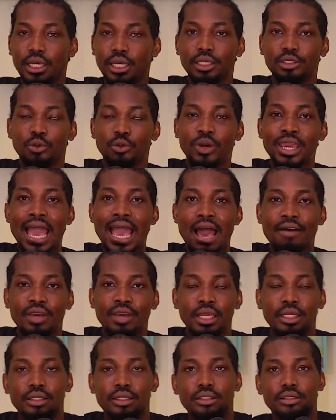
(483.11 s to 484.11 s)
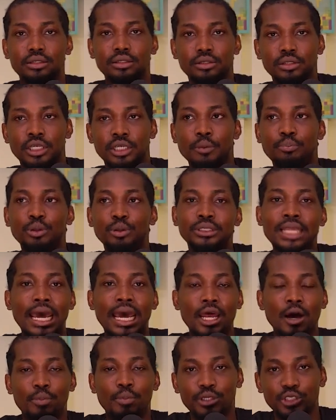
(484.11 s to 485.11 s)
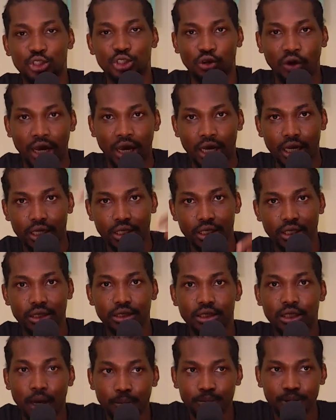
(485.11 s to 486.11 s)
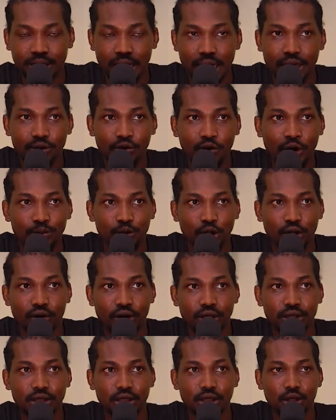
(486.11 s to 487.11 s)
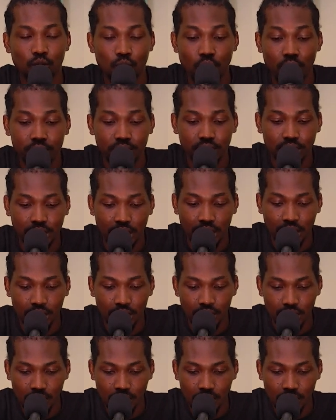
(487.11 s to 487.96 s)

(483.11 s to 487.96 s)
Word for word: Do we have it? You can put that up on the screen top 10 cryptocurrency in the world today.